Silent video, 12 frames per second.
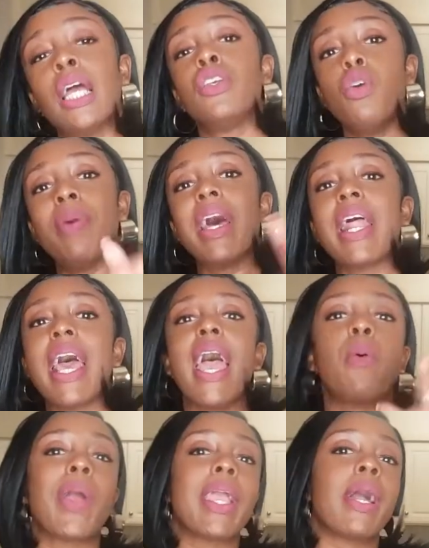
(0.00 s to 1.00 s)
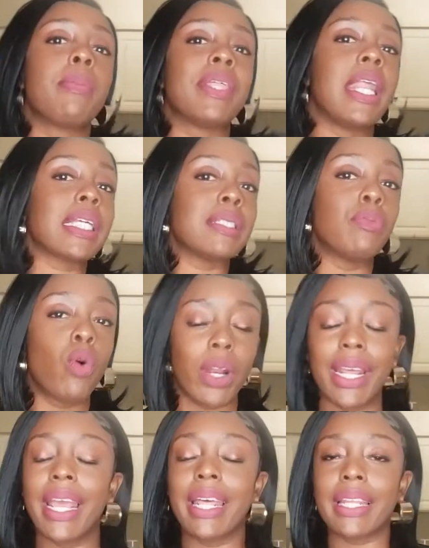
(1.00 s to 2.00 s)
you better have wake up the next
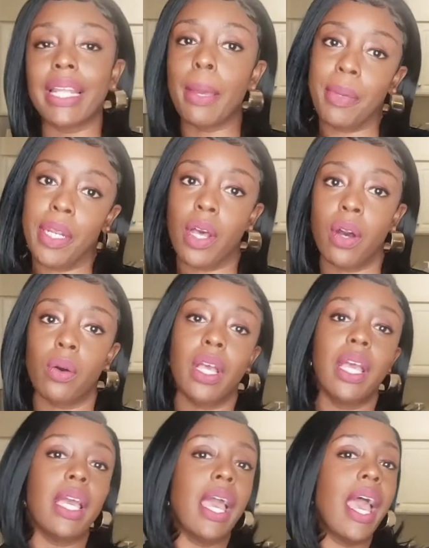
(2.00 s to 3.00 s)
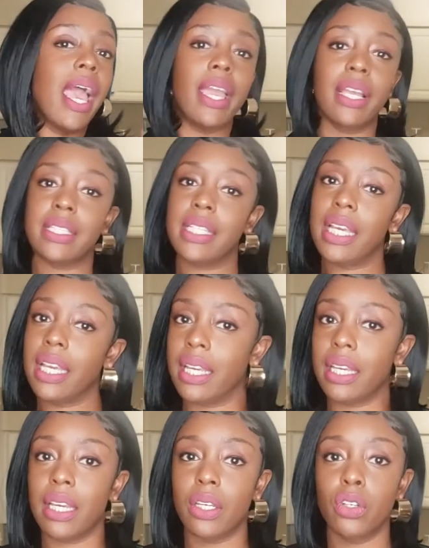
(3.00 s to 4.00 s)
morning and let me know. Hey,
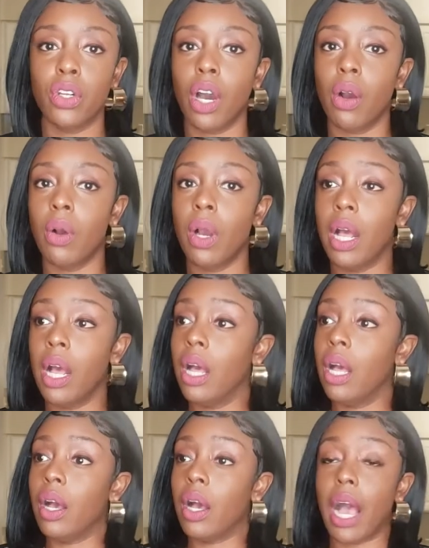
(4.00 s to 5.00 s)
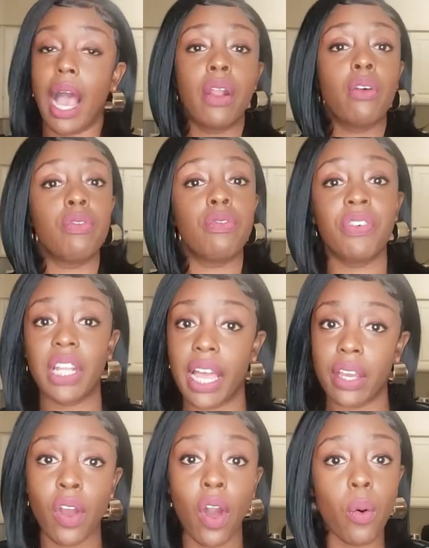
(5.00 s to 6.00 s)
T, you know, I don't feel
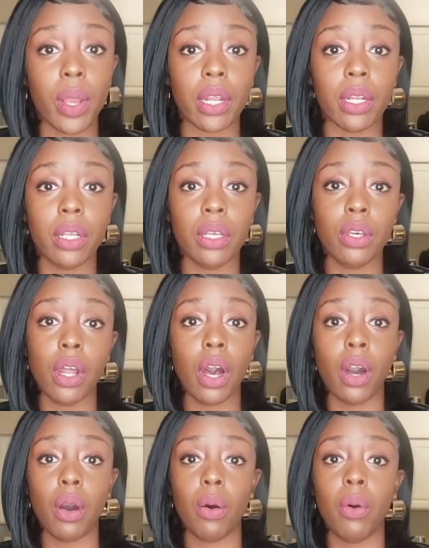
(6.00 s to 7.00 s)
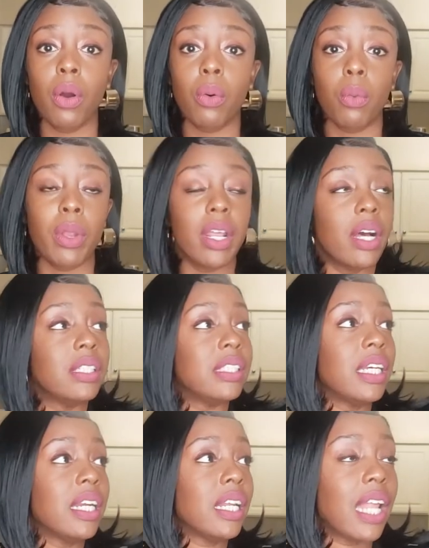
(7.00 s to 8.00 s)
like going. You know, we done
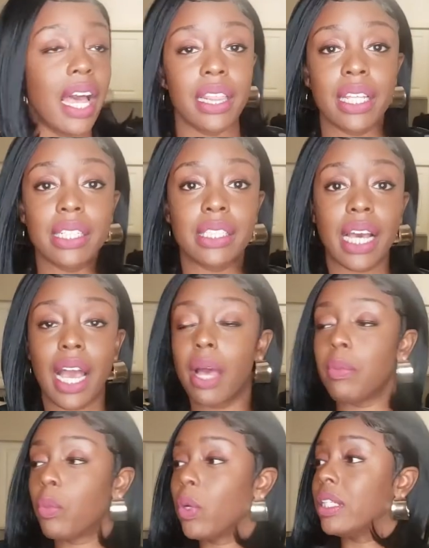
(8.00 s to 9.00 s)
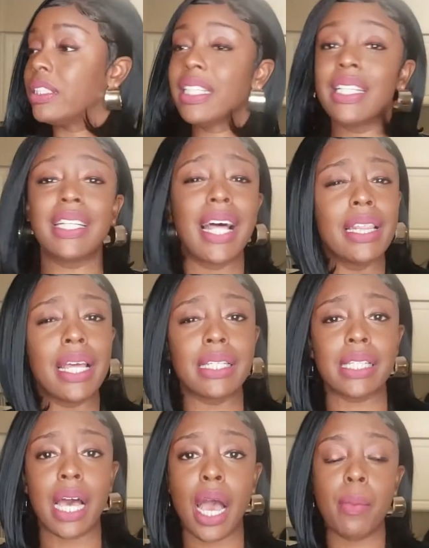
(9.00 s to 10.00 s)
did a lot this time. We done did a lot
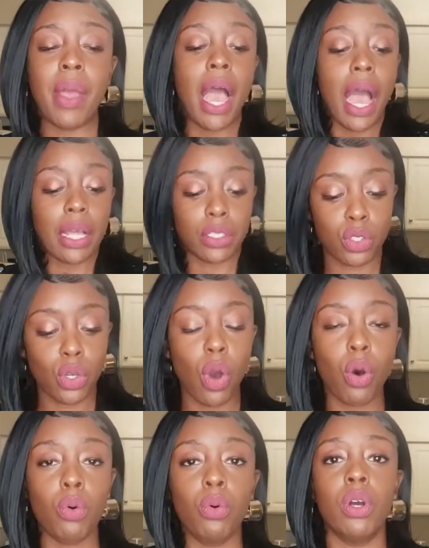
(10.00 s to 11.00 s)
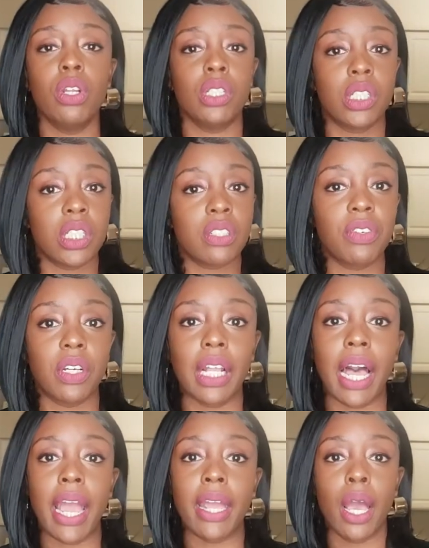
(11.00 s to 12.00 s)
that time. I don't just feel
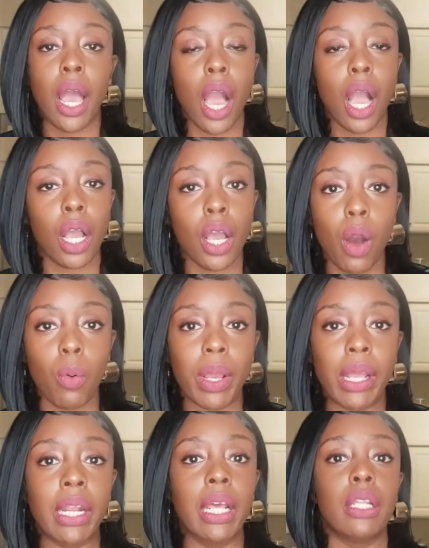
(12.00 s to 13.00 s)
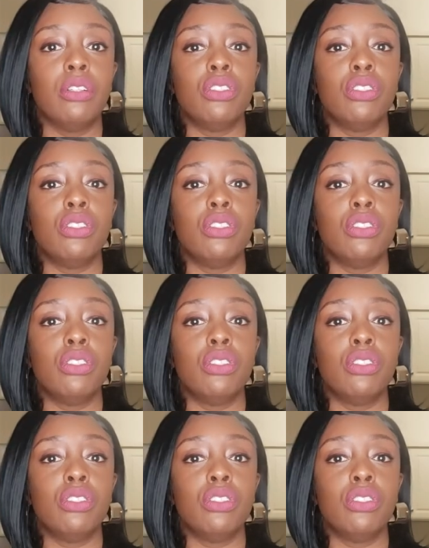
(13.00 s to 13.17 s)
like going.